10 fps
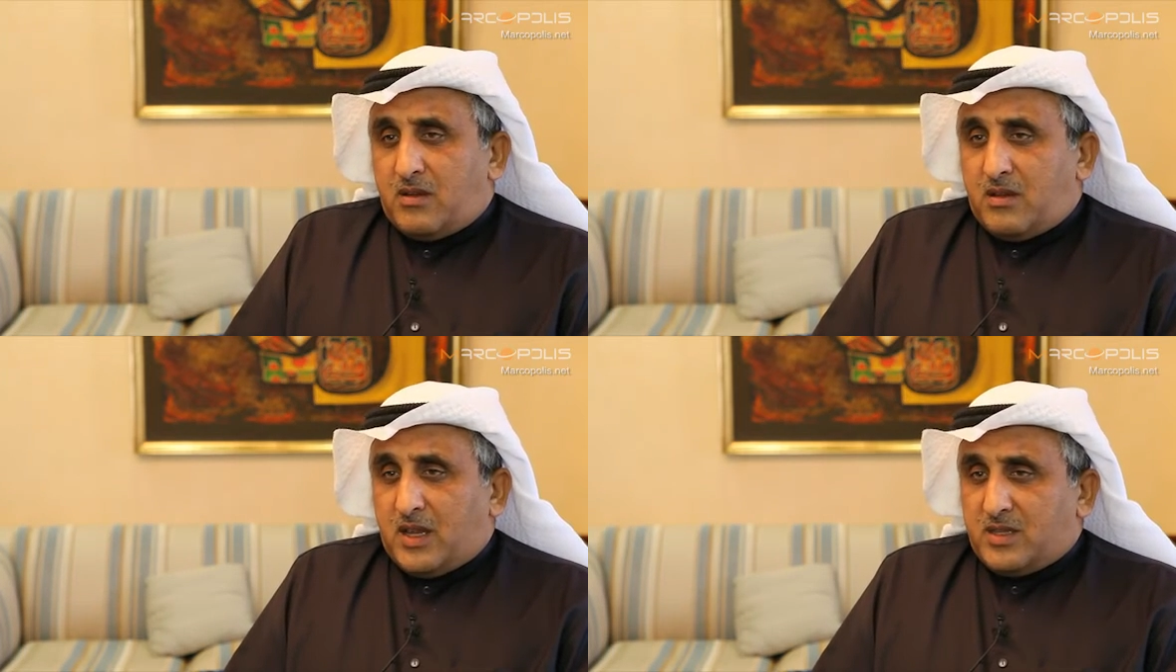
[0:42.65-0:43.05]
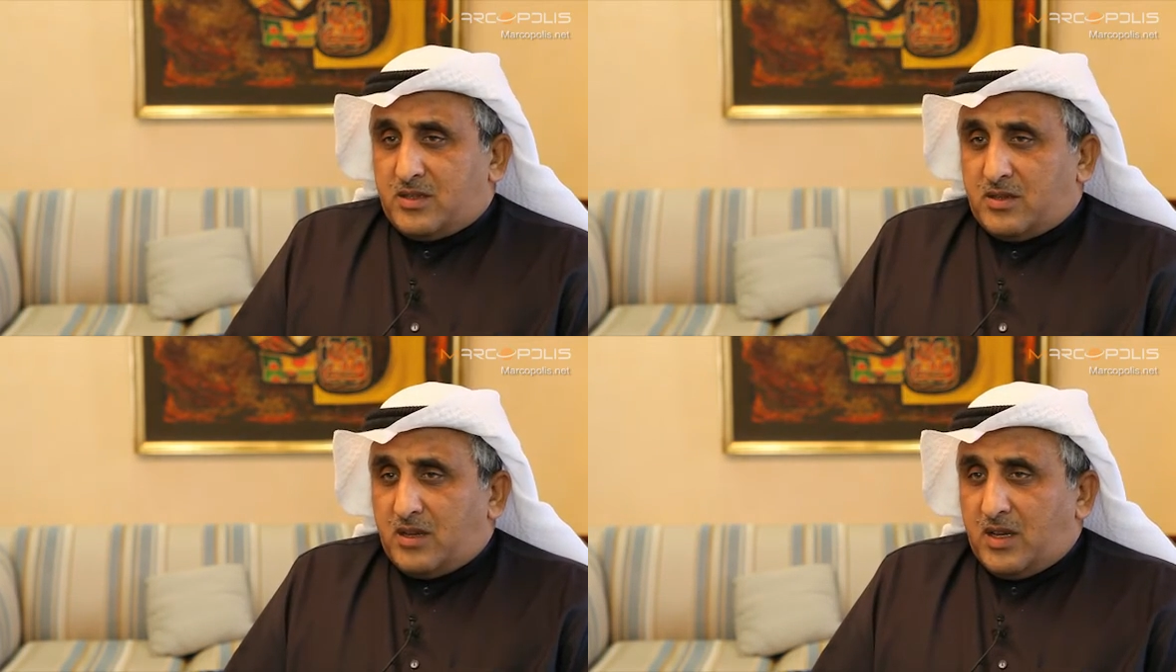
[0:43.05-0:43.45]

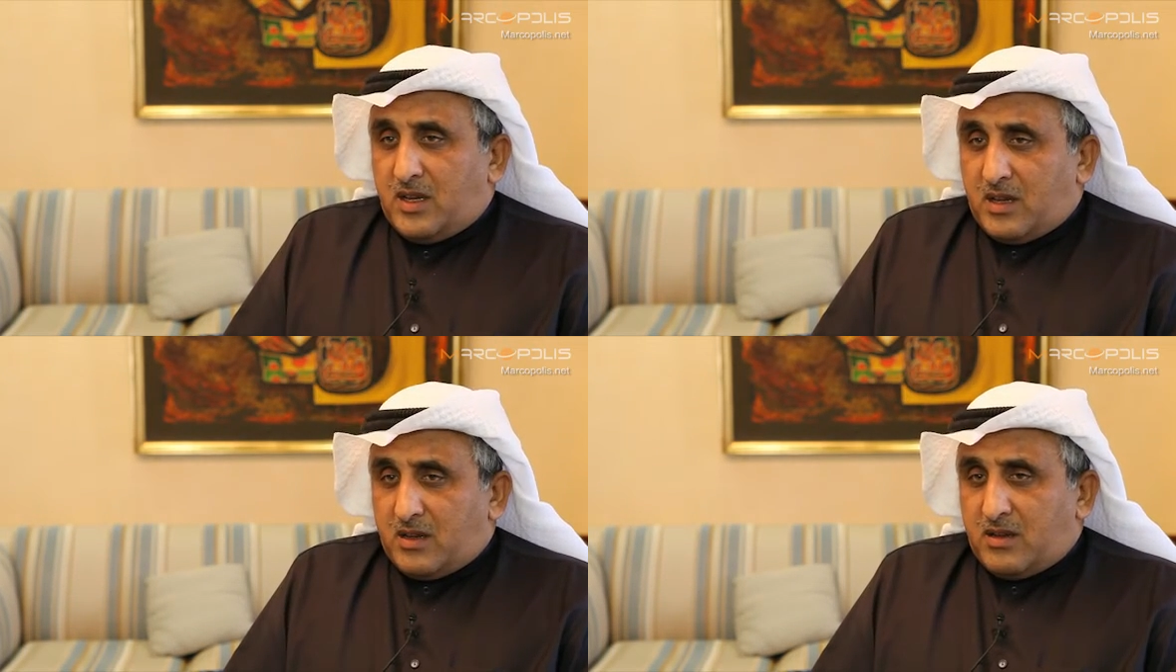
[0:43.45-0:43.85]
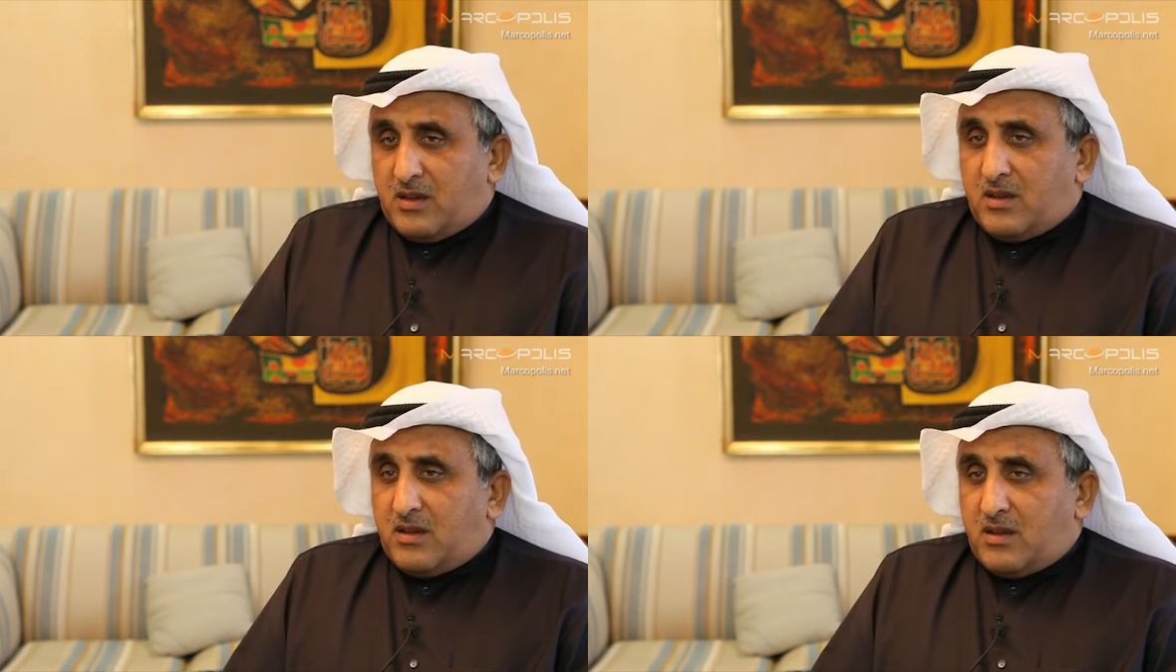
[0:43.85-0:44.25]
that's really
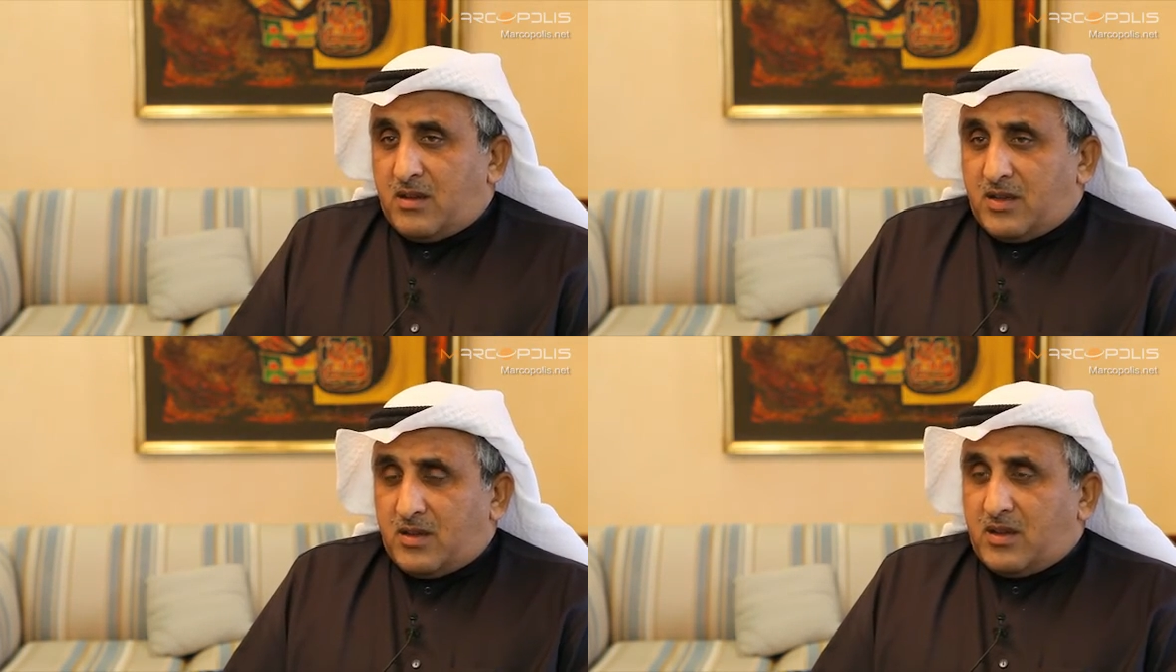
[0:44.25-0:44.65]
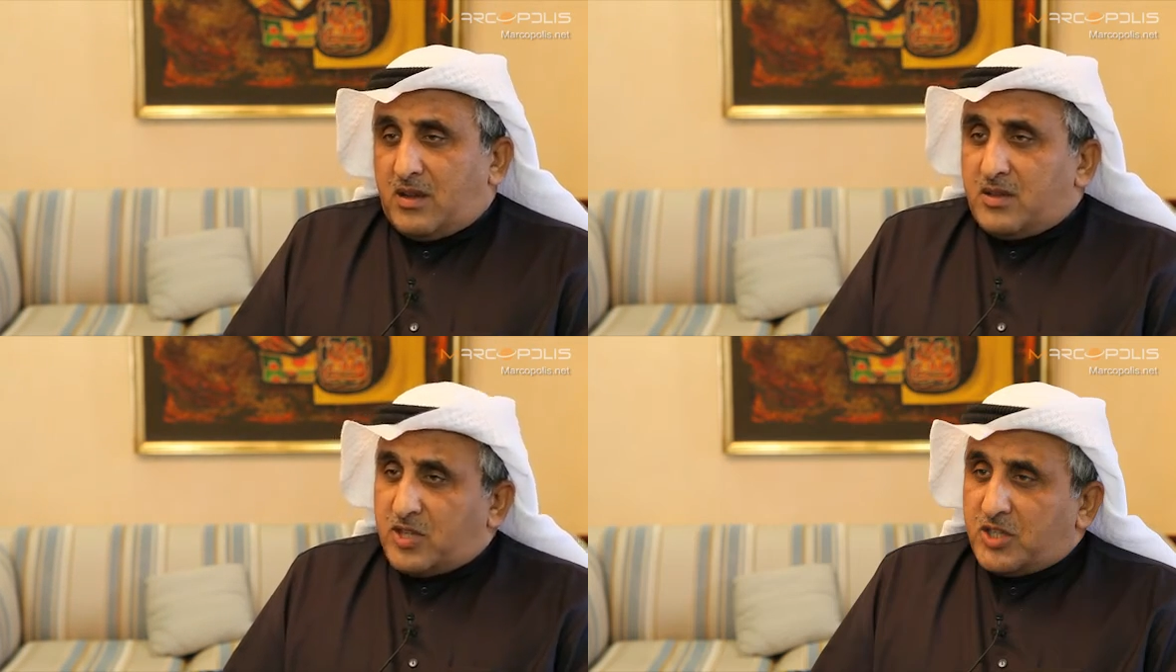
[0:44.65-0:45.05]

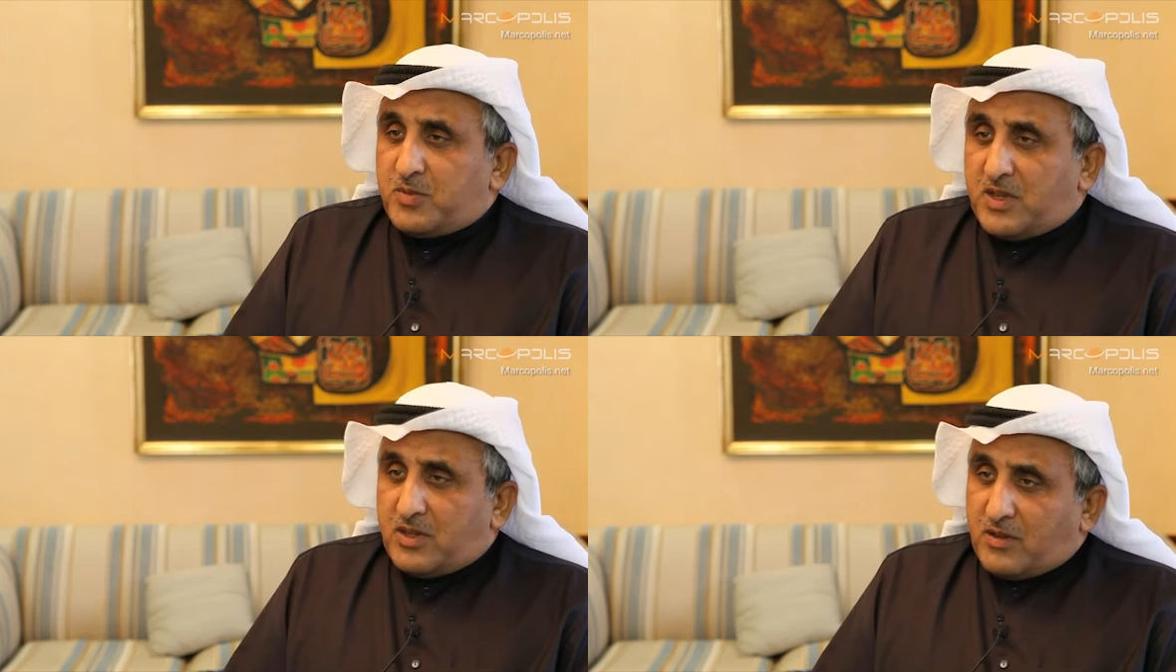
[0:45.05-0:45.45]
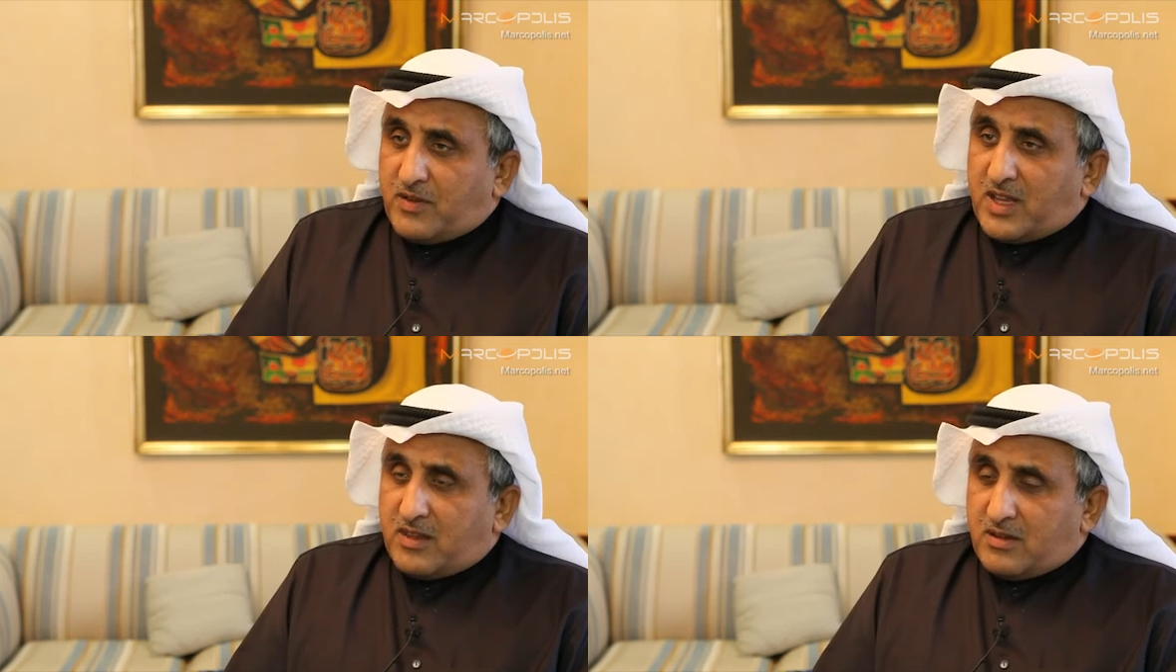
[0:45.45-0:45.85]
a judgment of
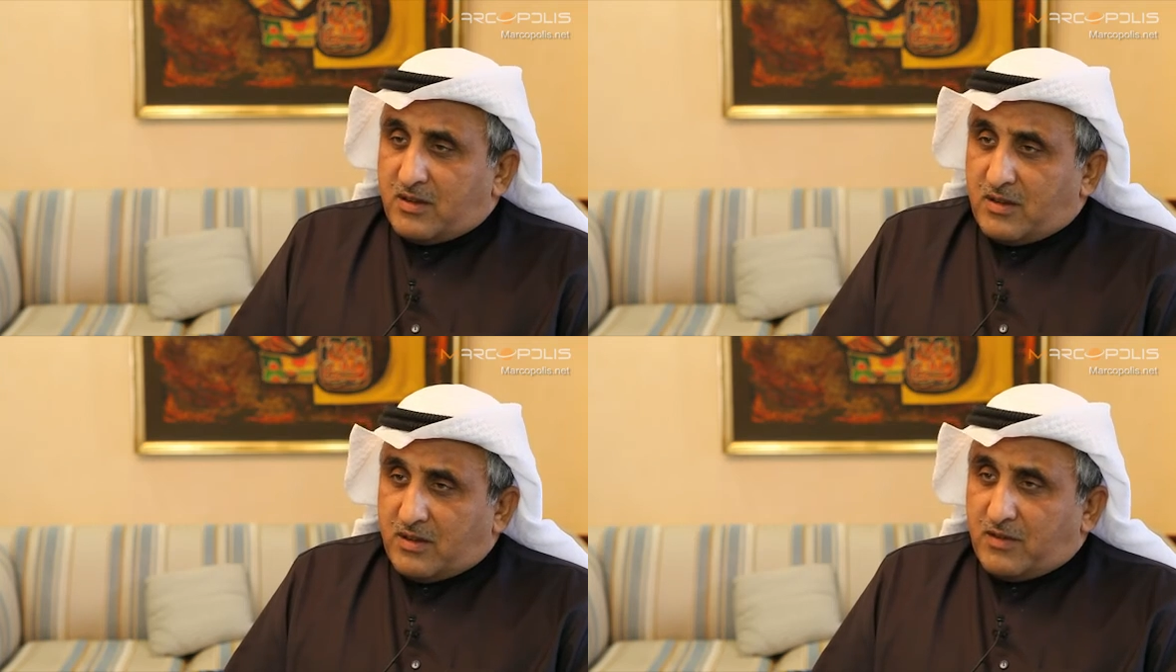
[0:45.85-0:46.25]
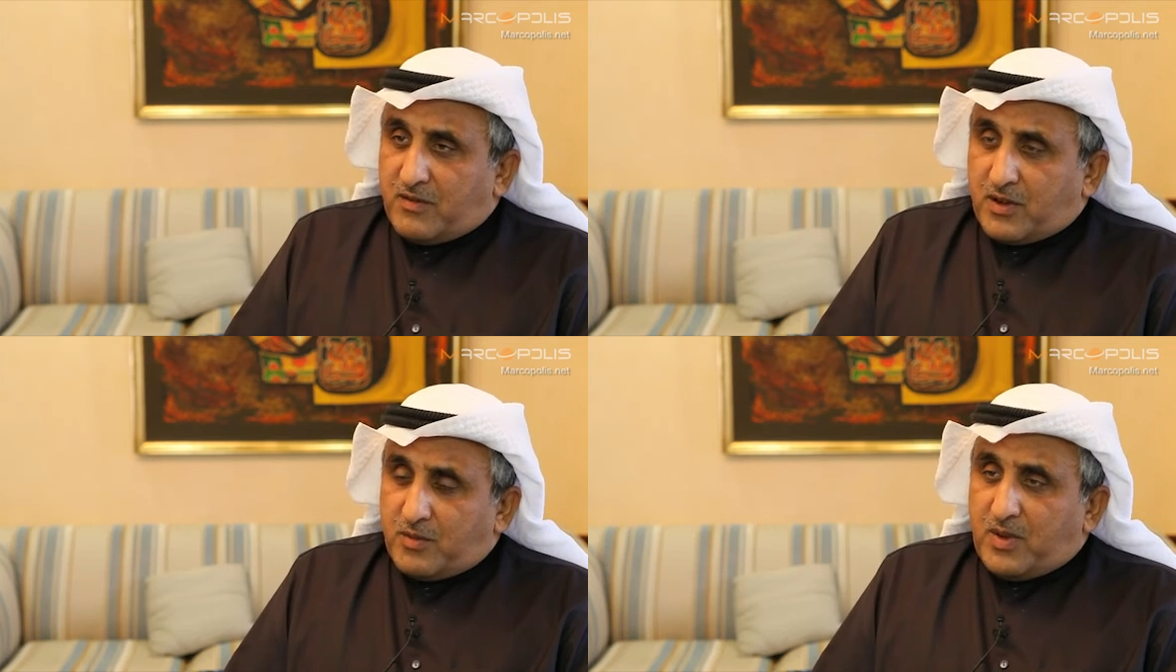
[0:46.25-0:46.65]
that
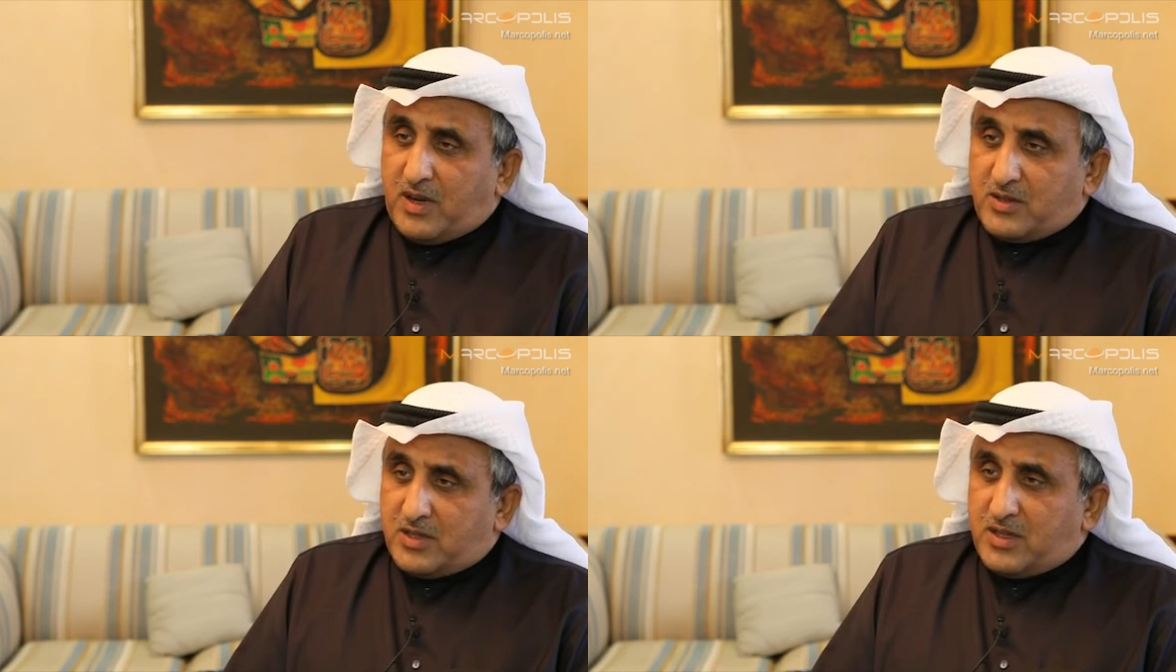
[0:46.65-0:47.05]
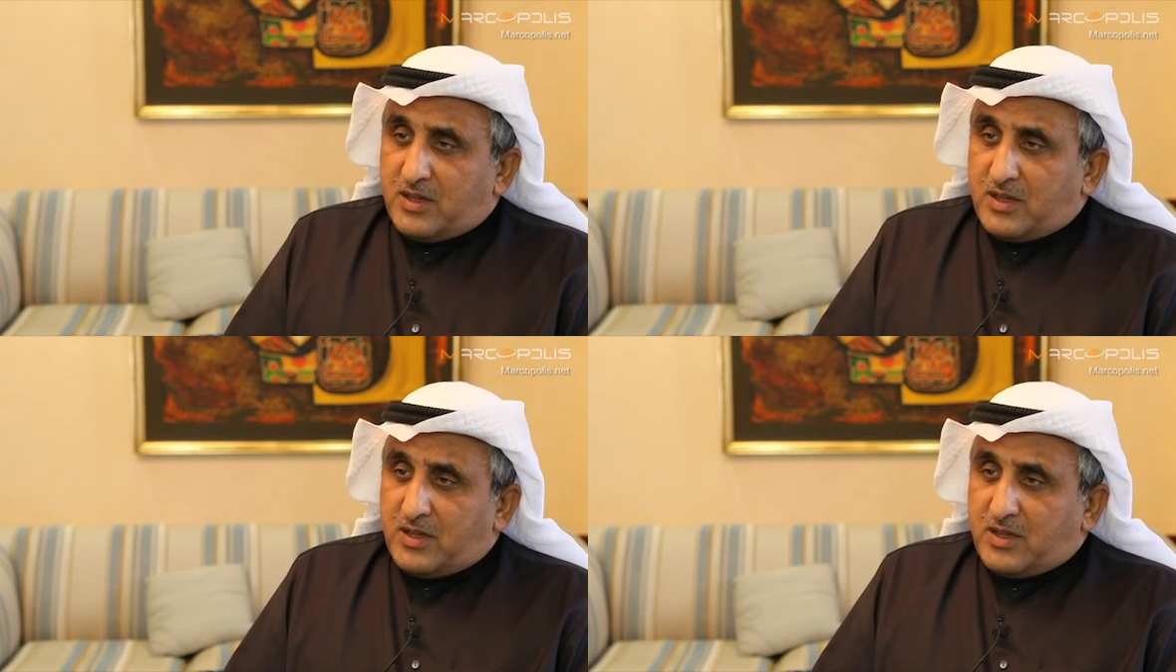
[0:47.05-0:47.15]
foreign policy.